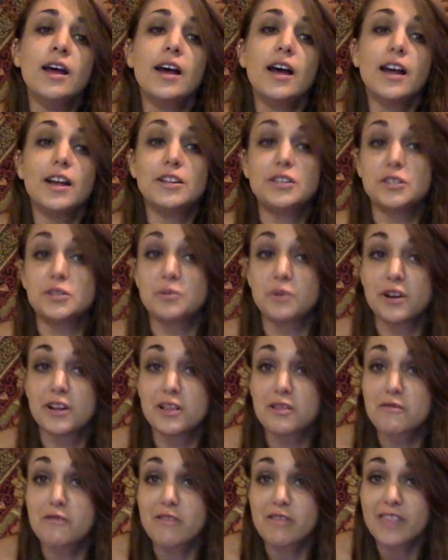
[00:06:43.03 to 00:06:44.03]
I just want to
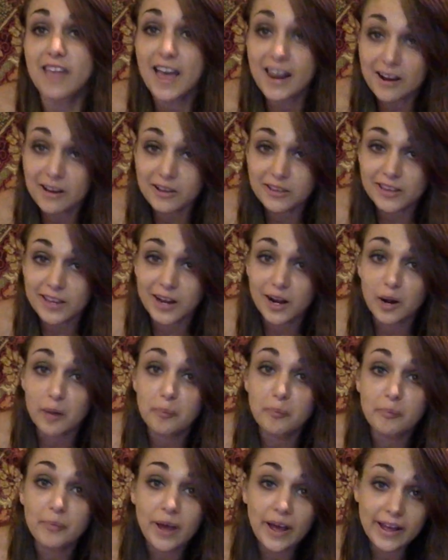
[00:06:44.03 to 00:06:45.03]
throw that out there.
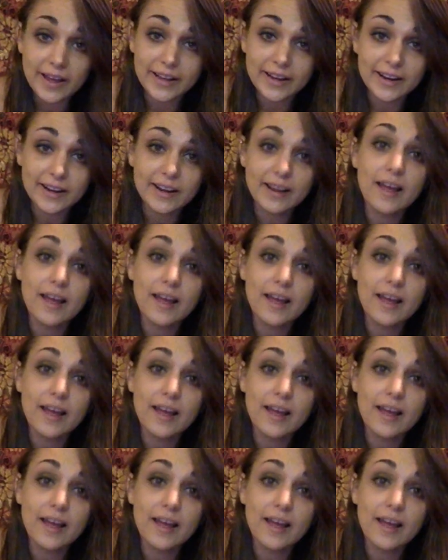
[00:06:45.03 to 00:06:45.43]
But